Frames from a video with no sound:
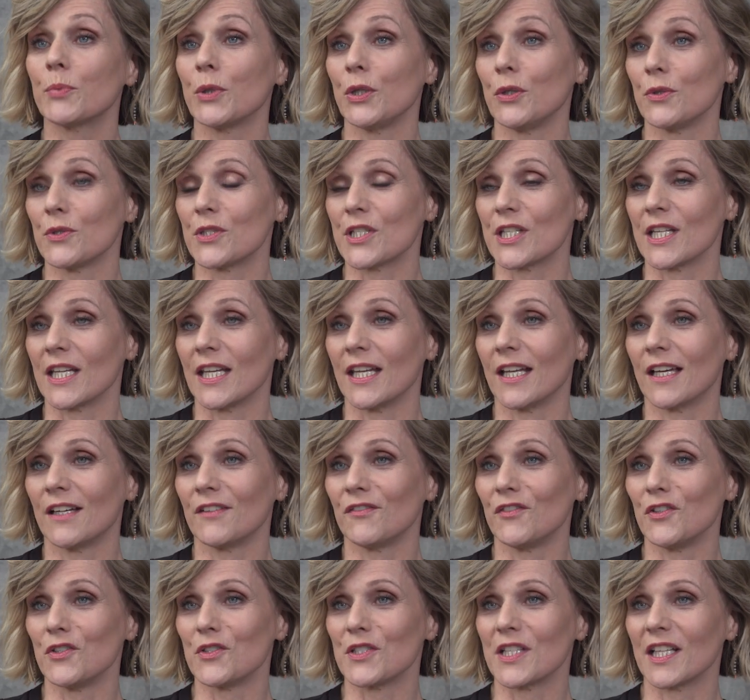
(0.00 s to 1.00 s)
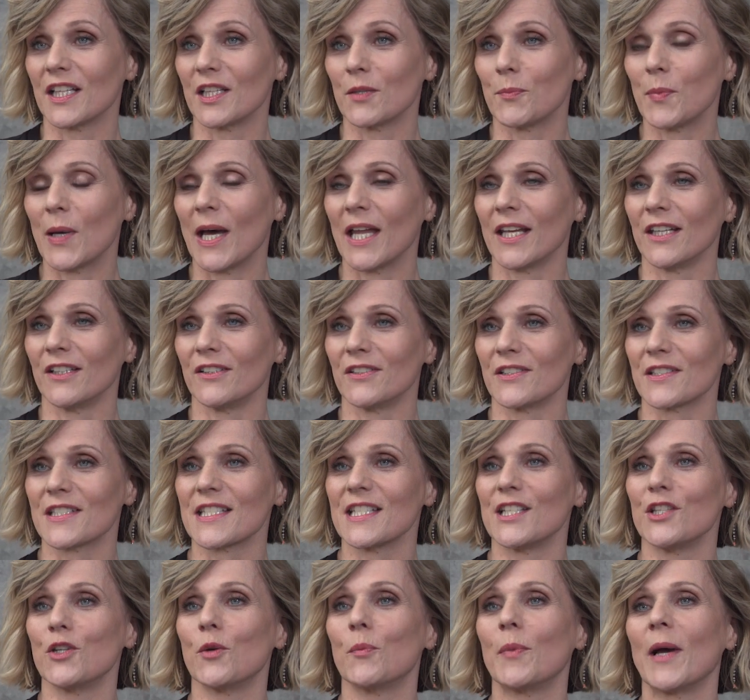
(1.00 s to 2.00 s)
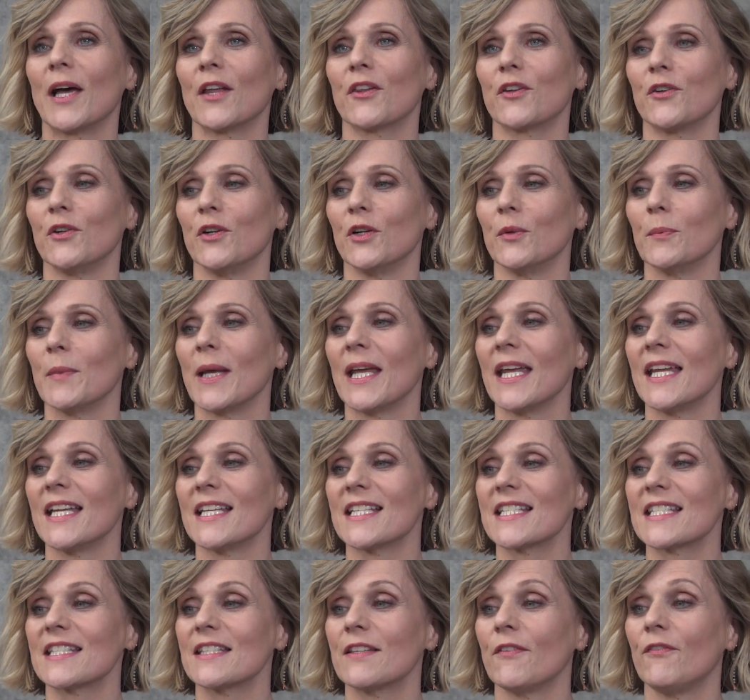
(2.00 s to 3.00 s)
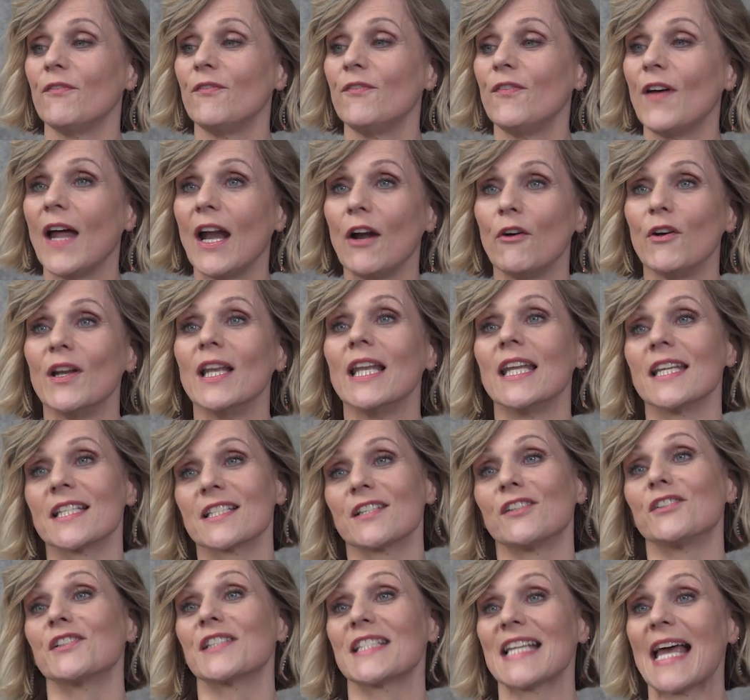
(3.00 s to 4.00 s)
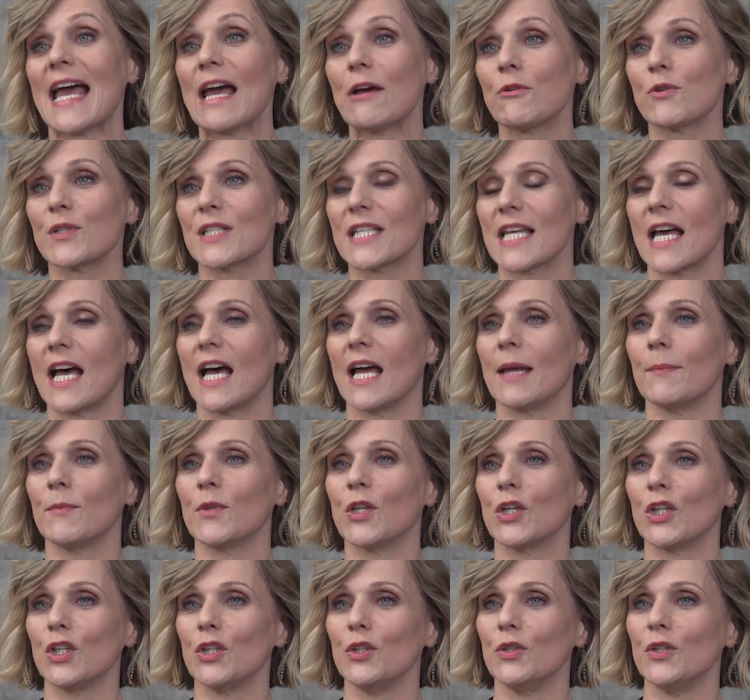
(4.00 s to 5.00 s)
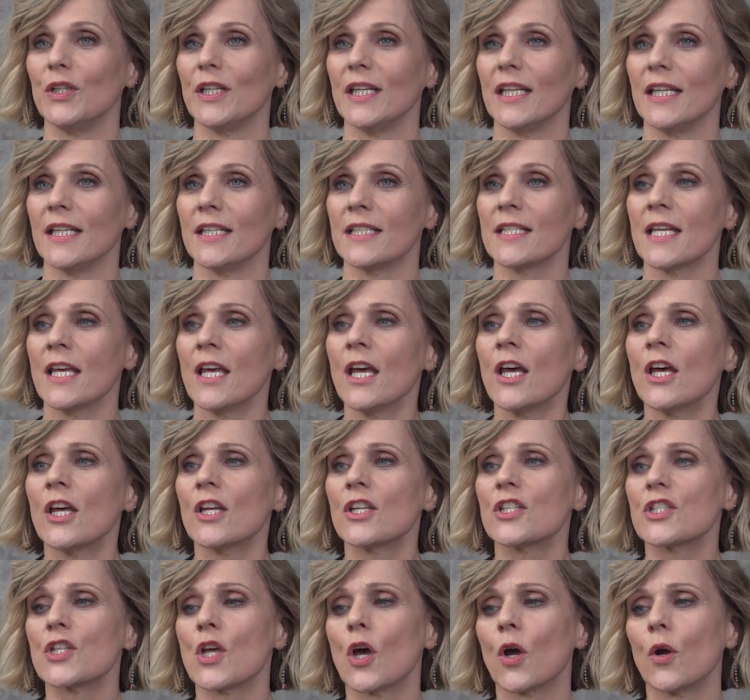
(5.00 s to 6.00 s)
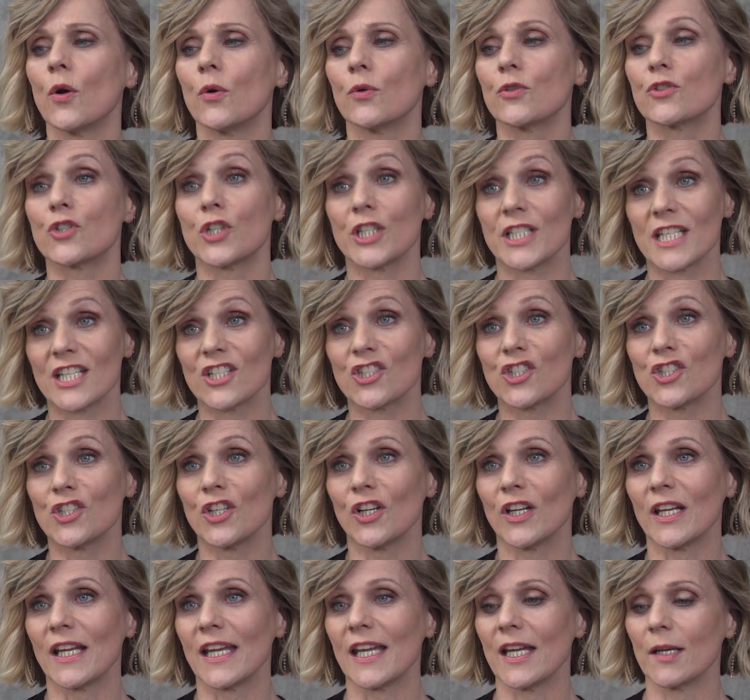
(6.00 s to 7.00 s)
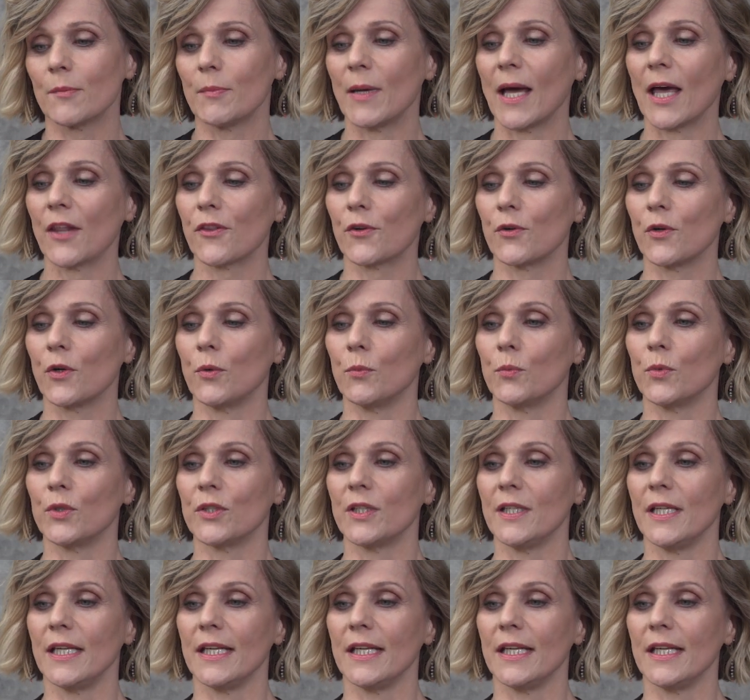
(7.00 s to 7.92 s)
beauty of using the panels in your bathroom is the very little downtime that you need. So traditionally a bathroom would